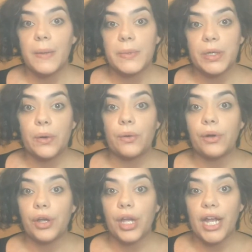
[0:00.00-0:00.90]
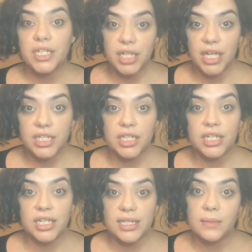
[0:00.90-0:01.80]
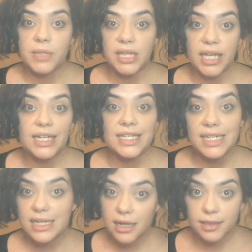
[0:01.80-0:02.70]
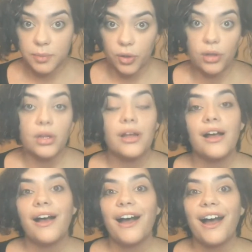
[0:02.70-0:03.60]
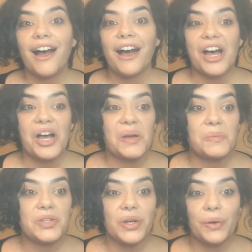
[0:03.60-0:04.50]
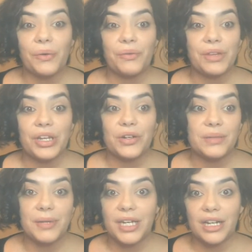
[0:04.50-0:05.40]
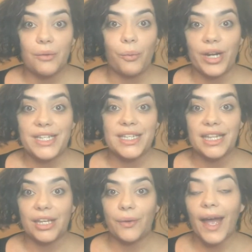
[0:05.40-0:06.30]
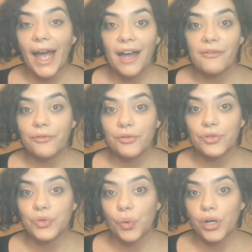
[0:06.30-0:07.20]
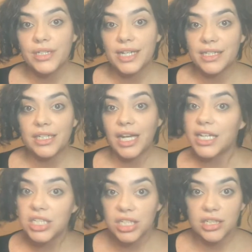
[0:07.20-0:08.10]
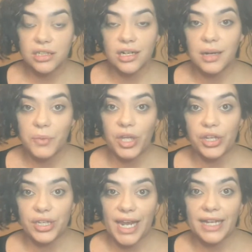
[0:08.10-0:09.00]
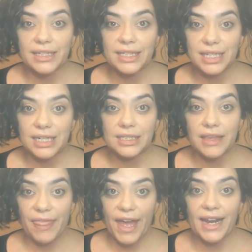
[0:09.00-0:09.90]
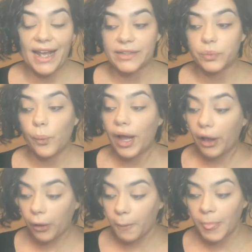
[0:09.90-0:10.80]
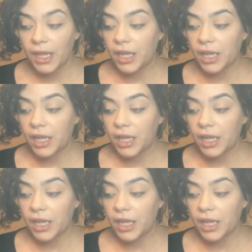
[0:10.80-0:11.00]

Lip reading: So education is something that is deductible. So depending on what is it that you have towards education, you can tax deduct that as well.